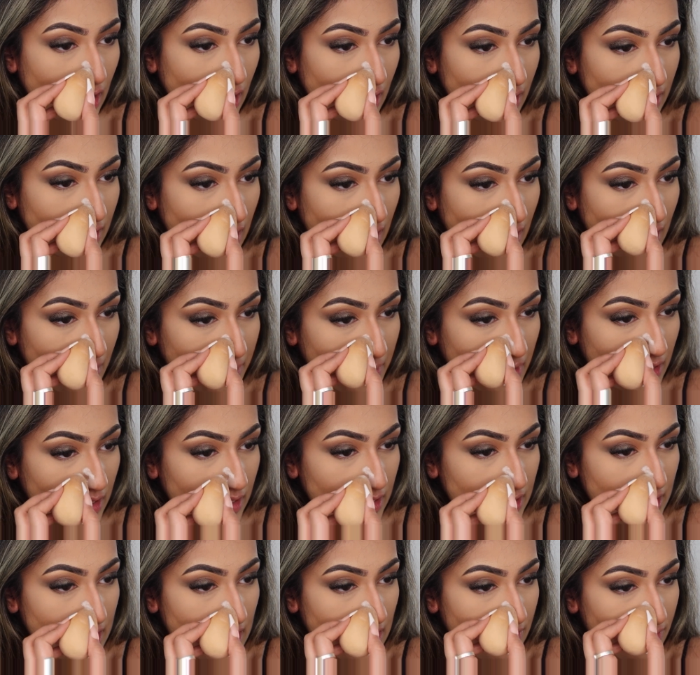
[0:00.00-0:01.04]
And then I'm going
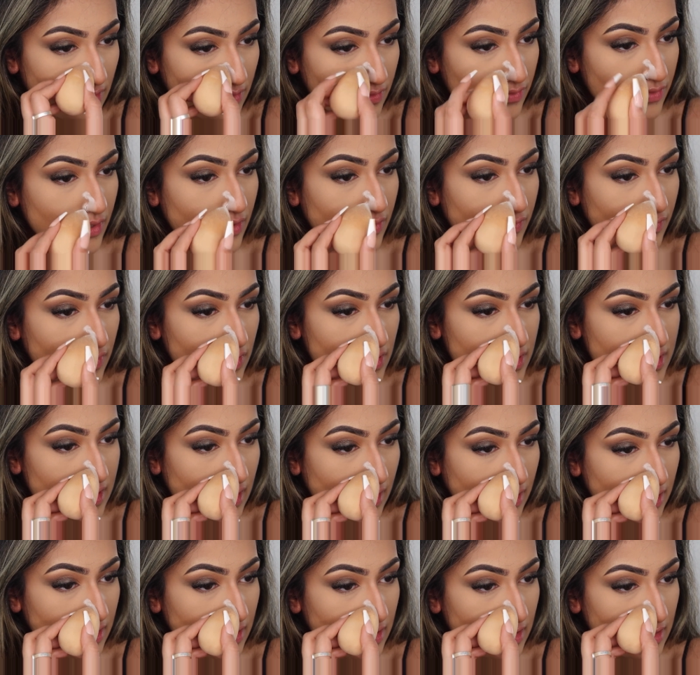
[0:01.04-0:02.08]
to leave it for a few
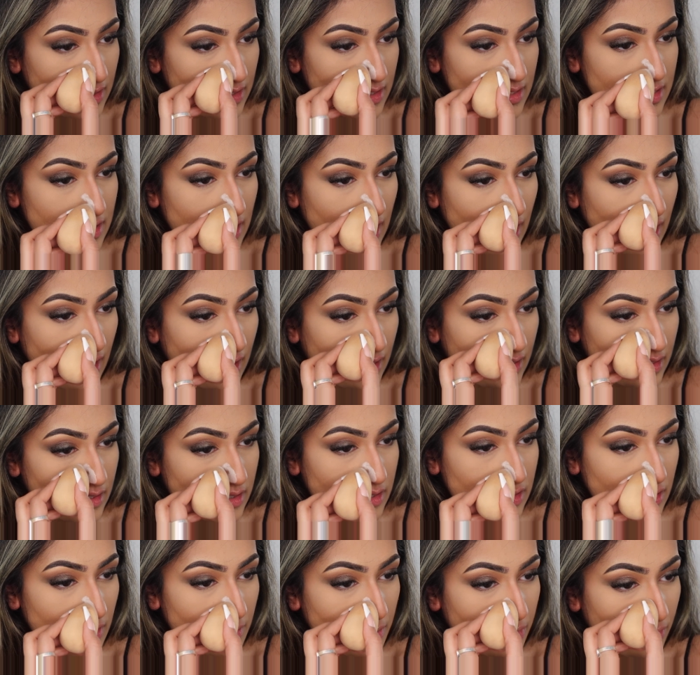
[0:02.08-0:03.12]
seconds
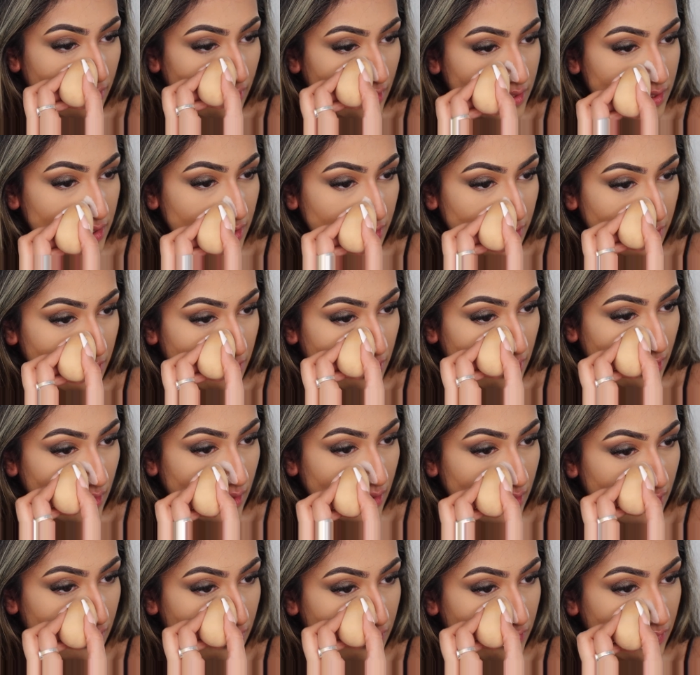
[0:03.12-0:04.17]
and brush it all
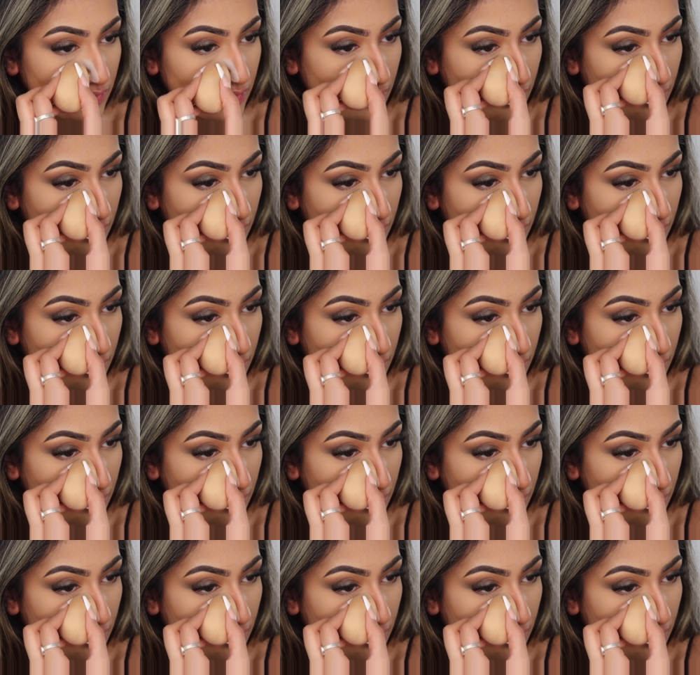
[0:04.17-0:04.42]
off.